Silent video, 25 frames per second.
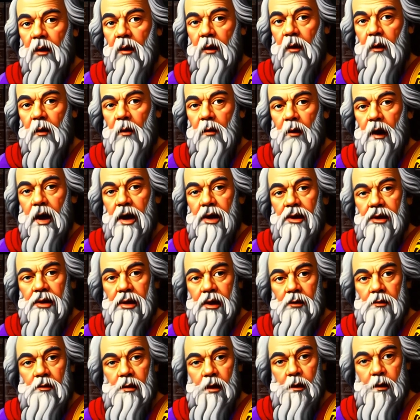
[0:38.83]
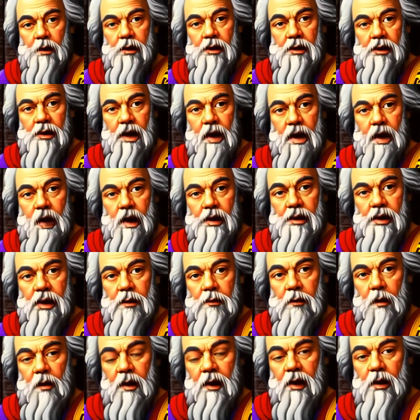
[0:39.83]
symbolism and meaning behind the
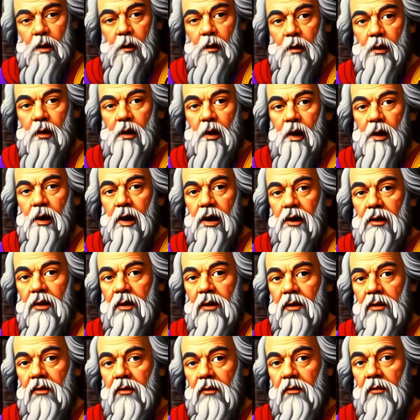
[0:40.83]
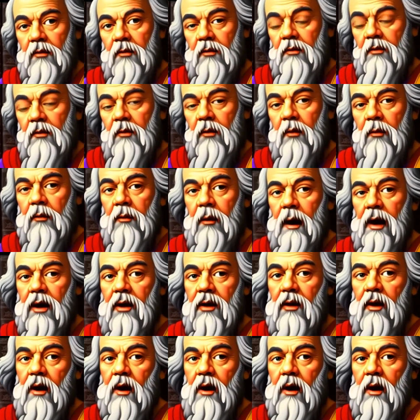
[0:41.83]
number 4466 and its